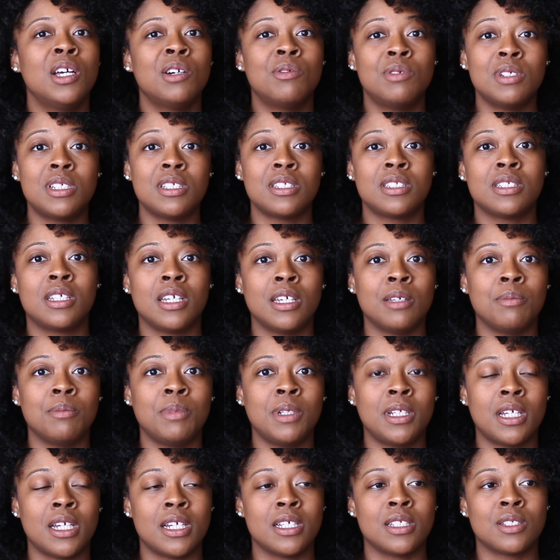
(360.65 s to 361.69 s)
which is good
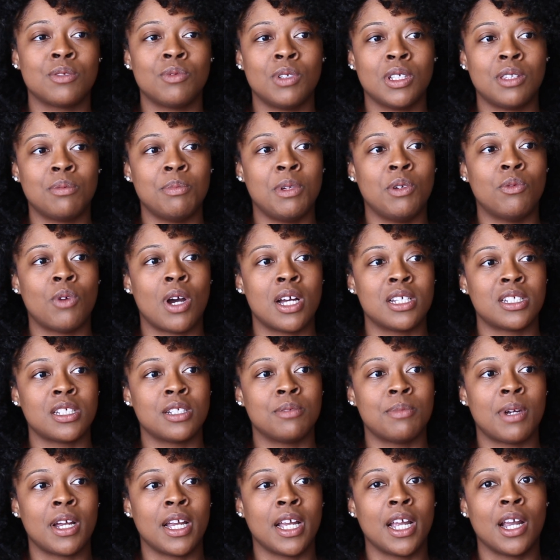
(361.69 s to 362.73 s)
because with me
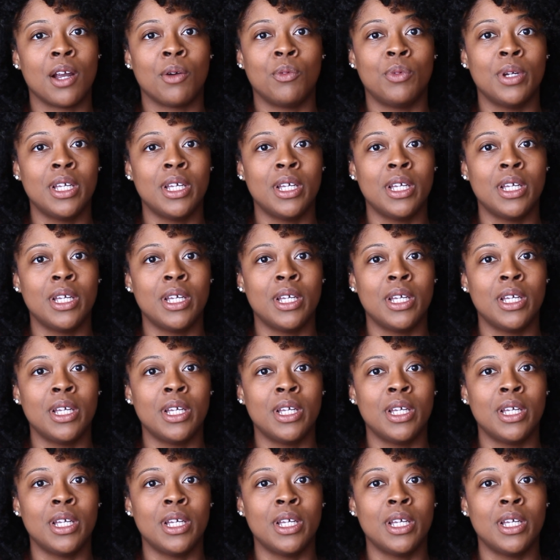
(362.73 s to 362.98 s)
washing my hair